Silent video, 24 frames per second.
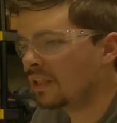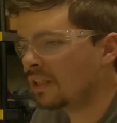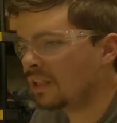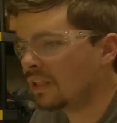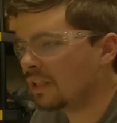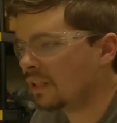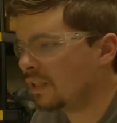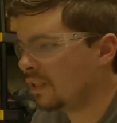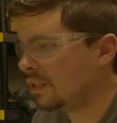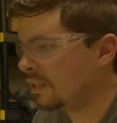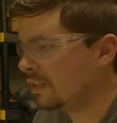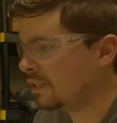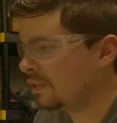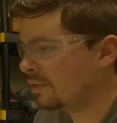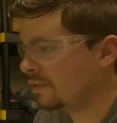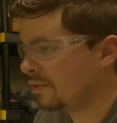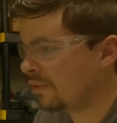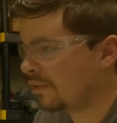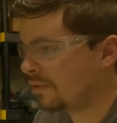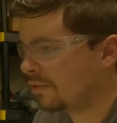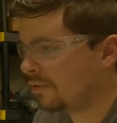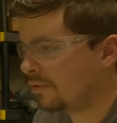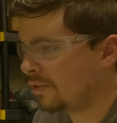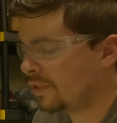Uh, it is
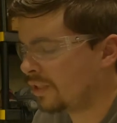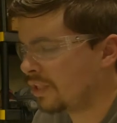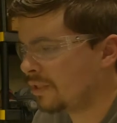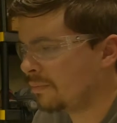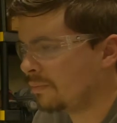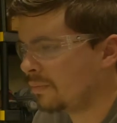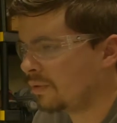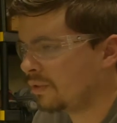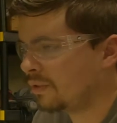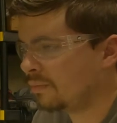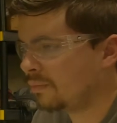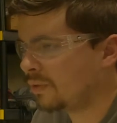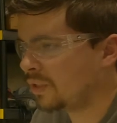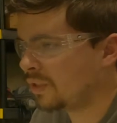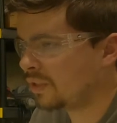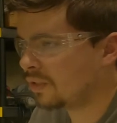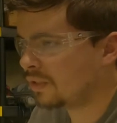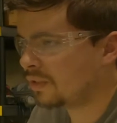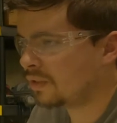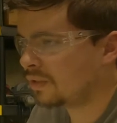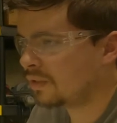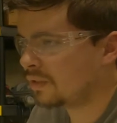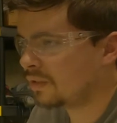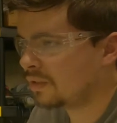a 38
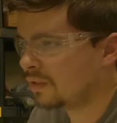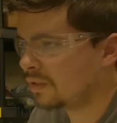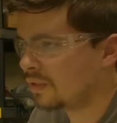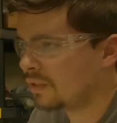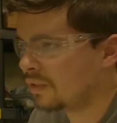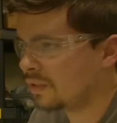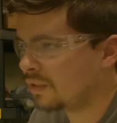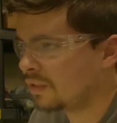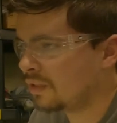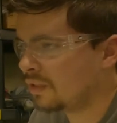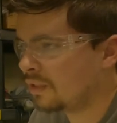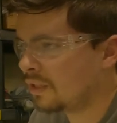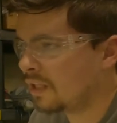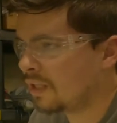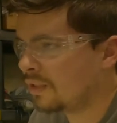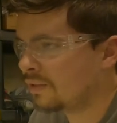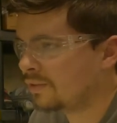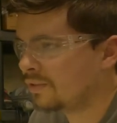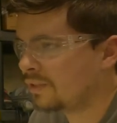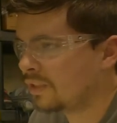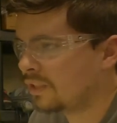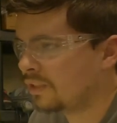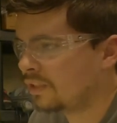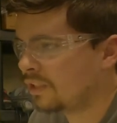millimeter uh,
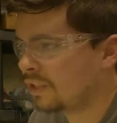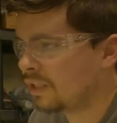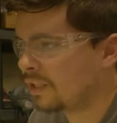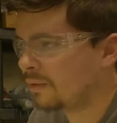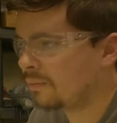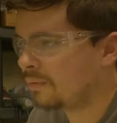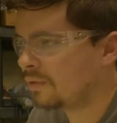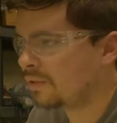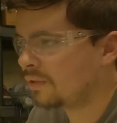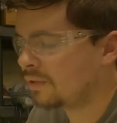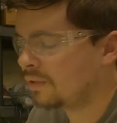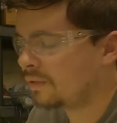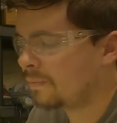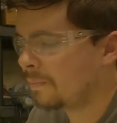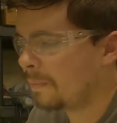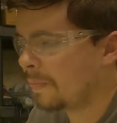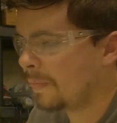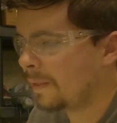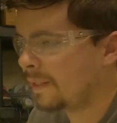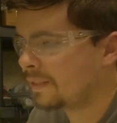outside diameter.